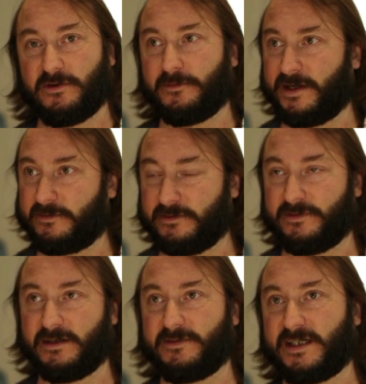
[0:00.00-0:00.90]
waiting for
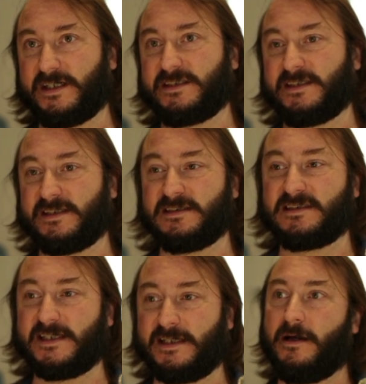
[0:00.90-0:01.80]
verification, and
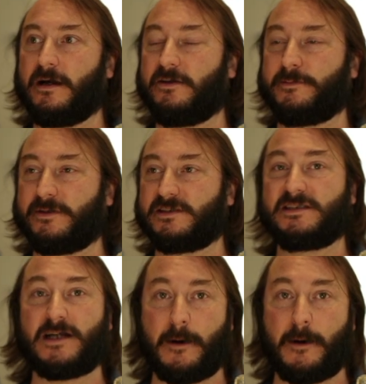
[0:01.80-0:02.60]
instead Glimmer stopped